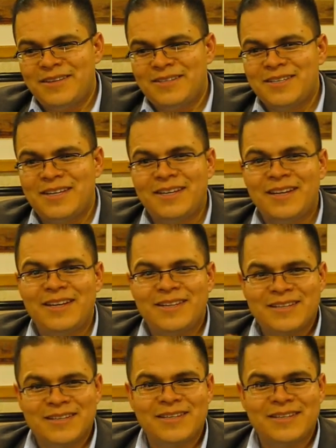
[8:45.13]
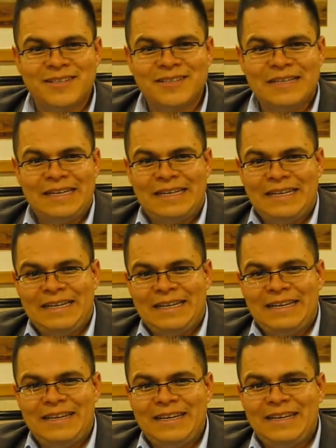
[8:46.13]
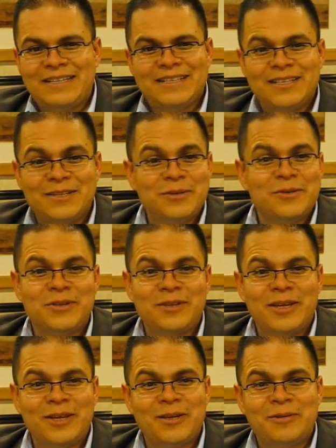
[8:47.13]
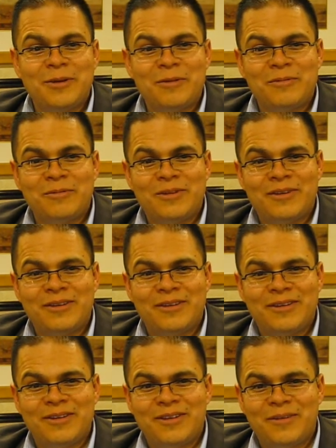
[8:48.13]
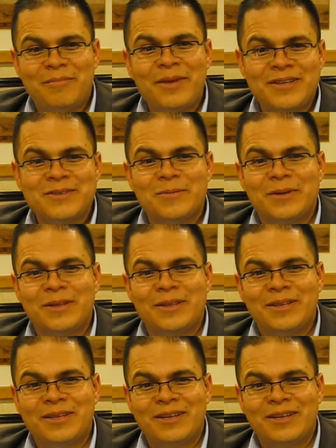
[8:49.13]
seen as this institution that you don't mess with,